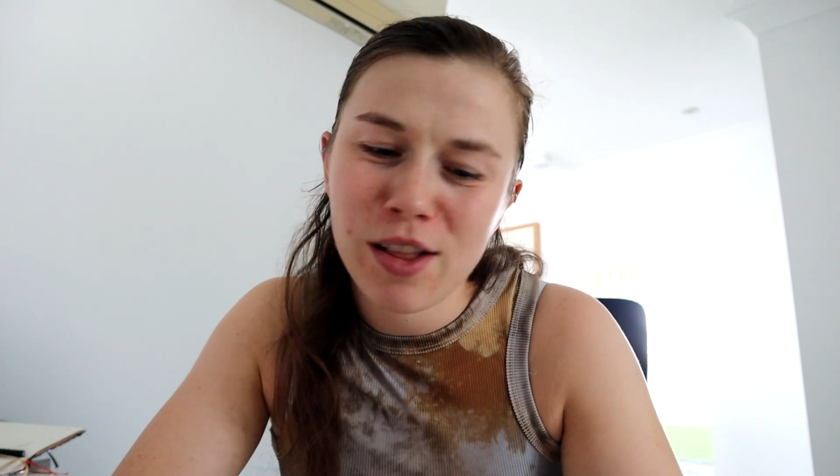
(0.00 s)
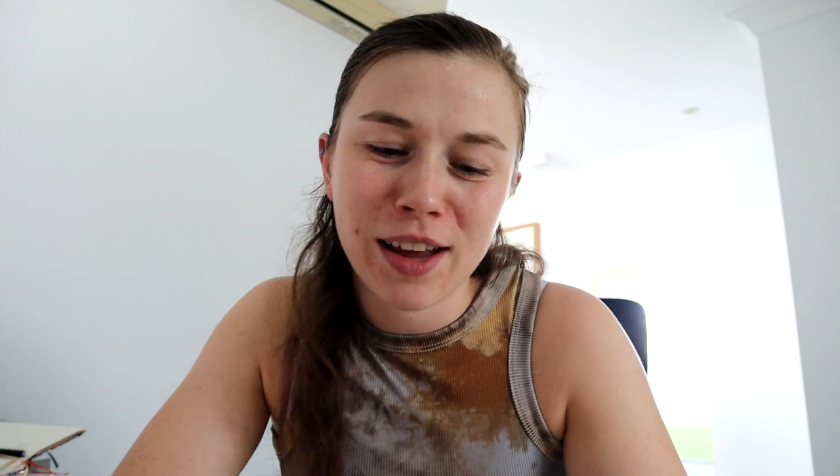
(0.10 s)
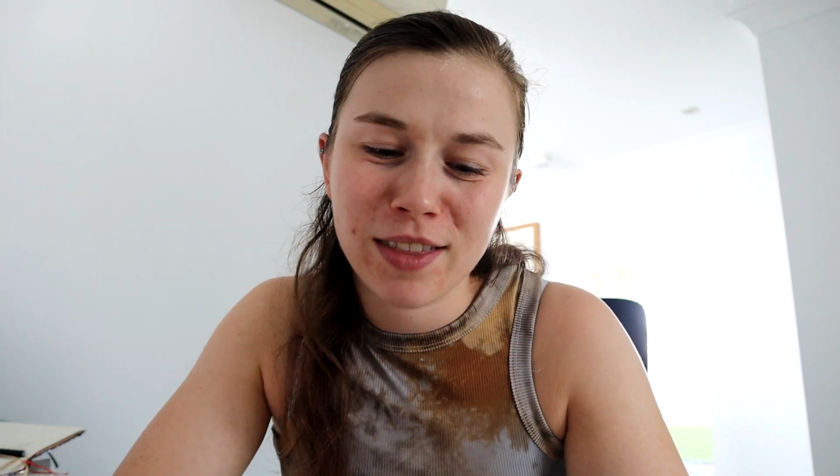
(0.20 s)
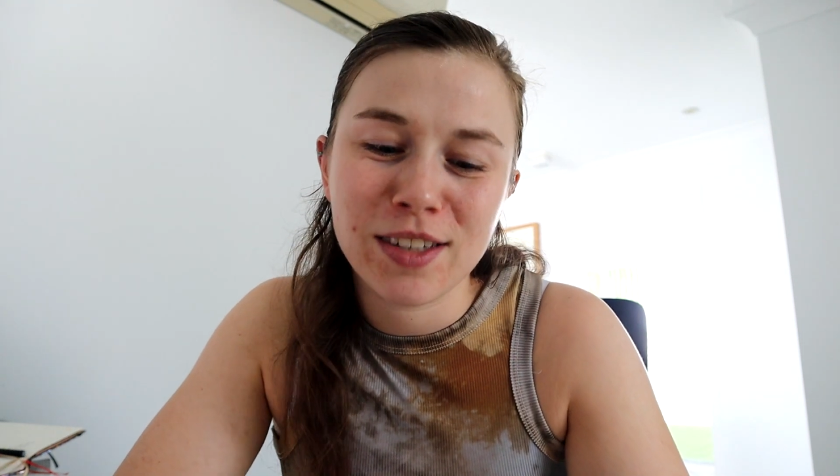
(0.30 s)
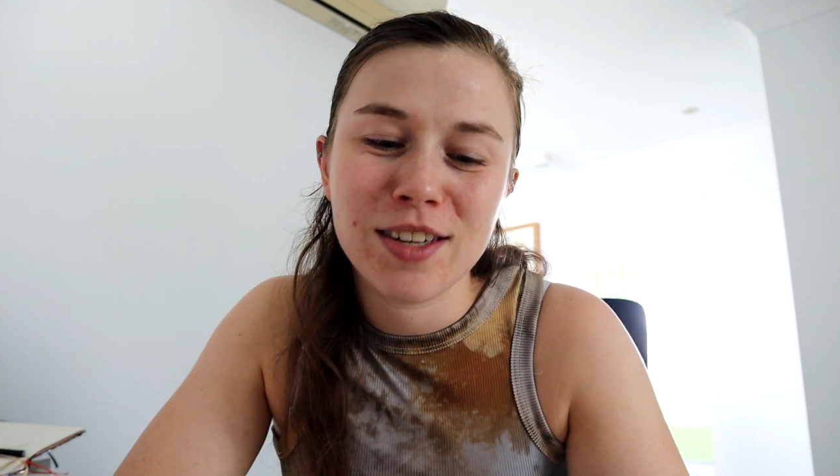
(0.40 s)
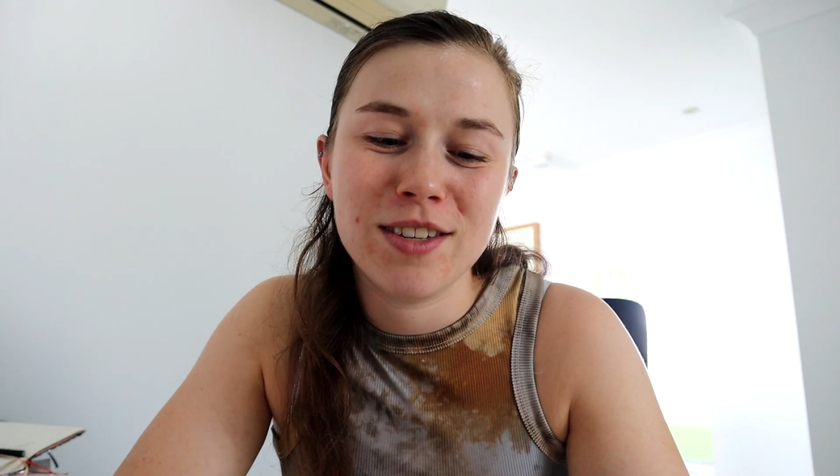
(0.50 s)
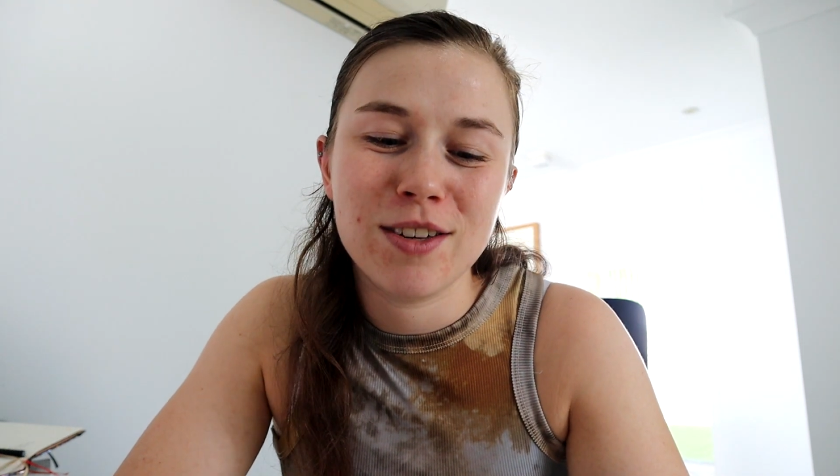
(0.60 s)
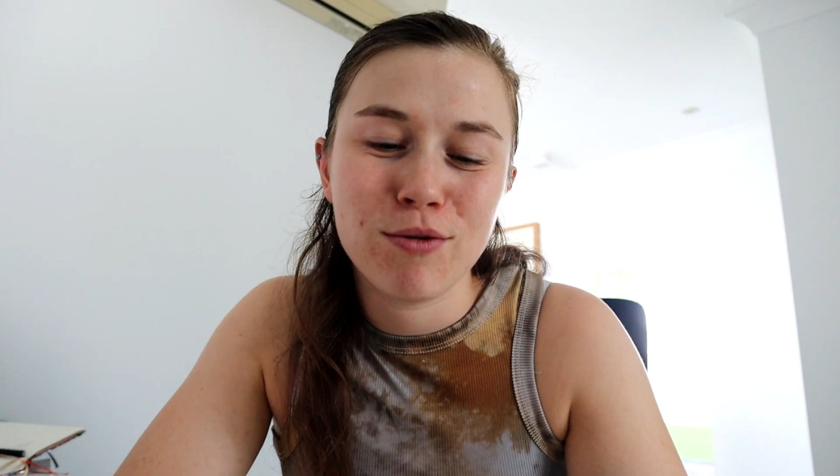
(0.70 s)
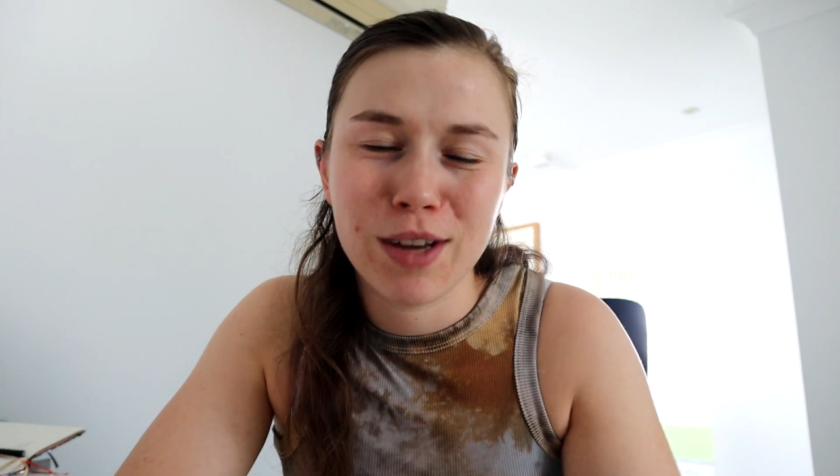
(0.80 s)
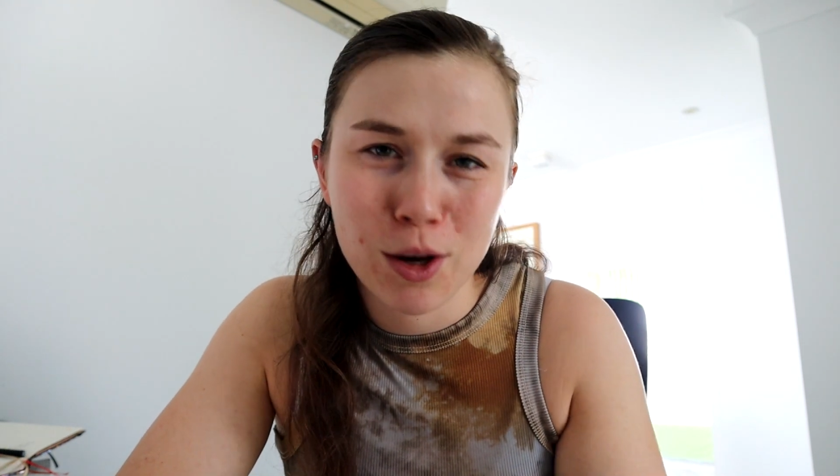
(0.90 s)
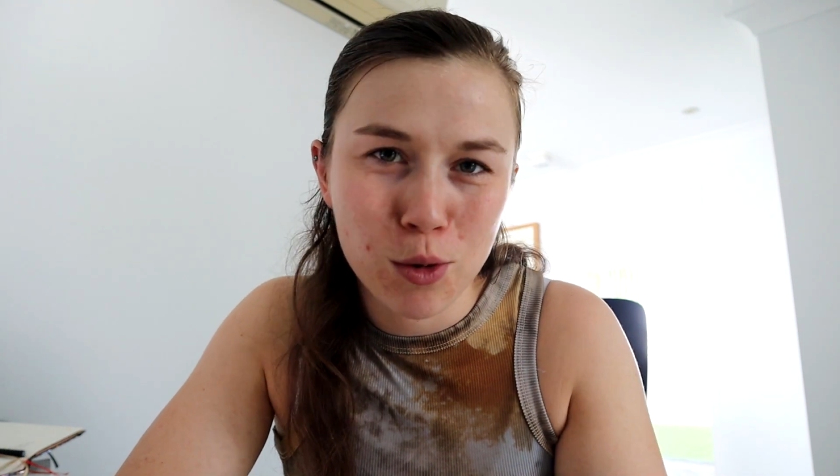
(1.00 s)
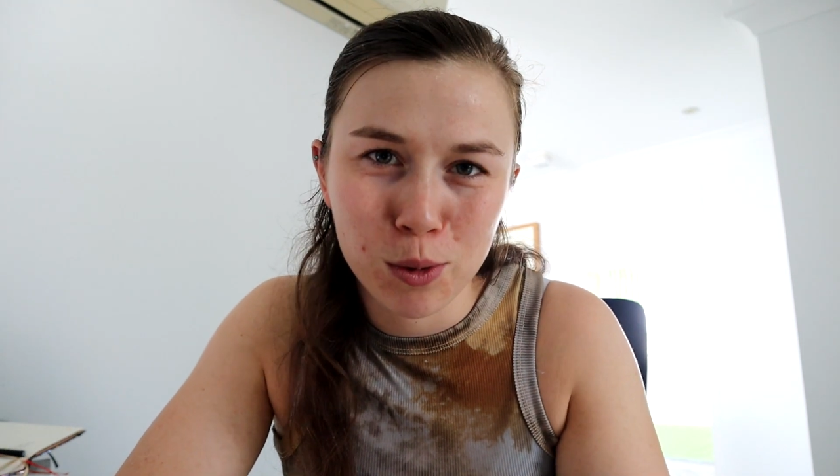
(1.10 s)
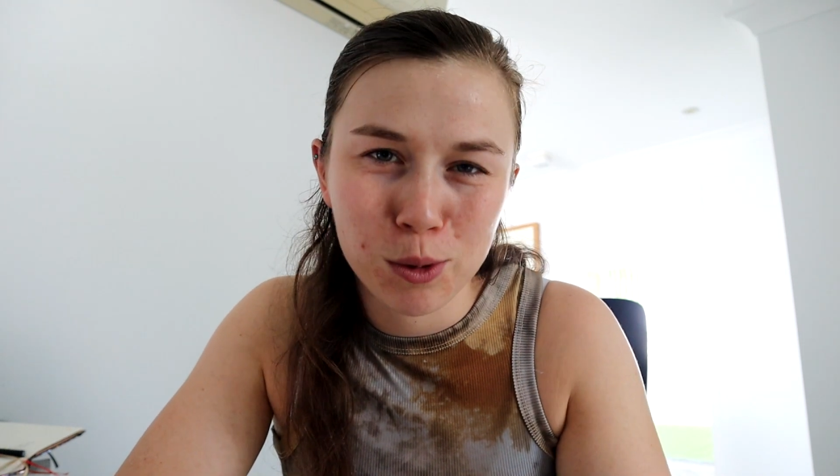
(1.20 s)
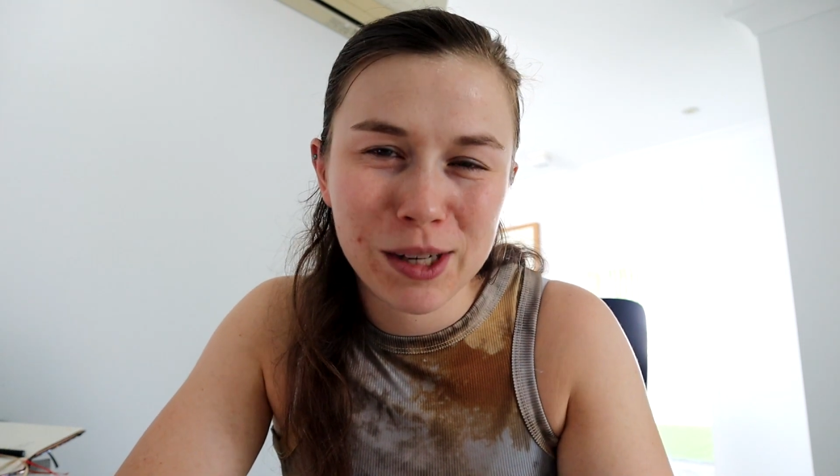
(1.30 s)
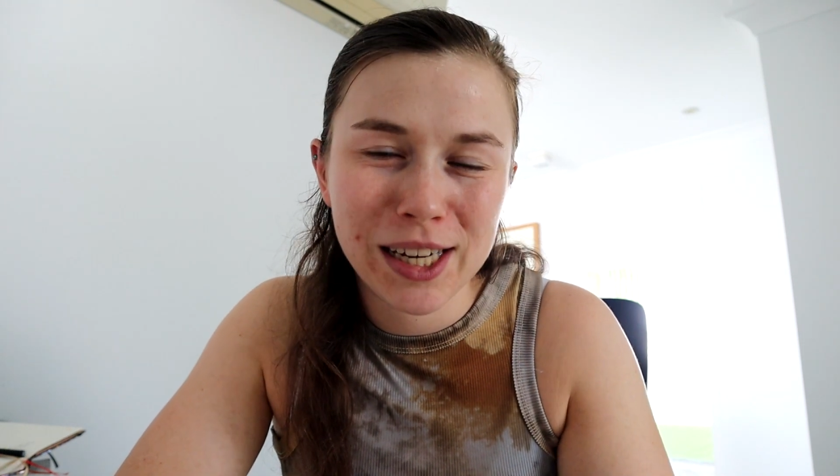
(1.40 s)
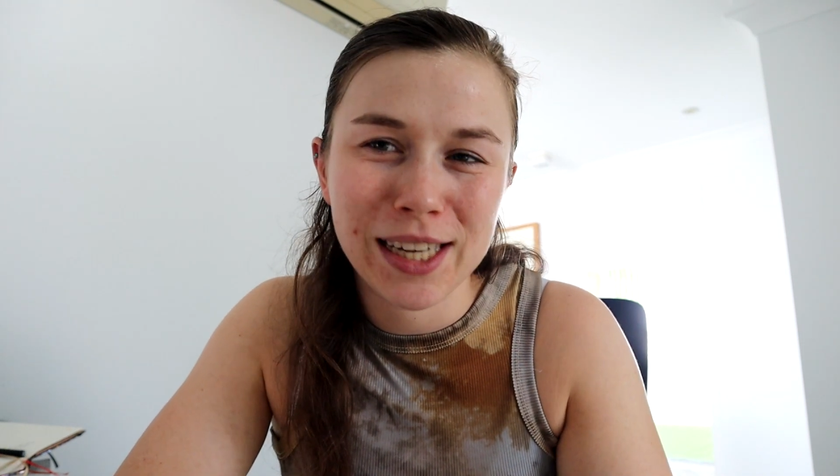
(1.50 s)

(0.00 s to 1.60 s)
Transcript: Like, this is really cool.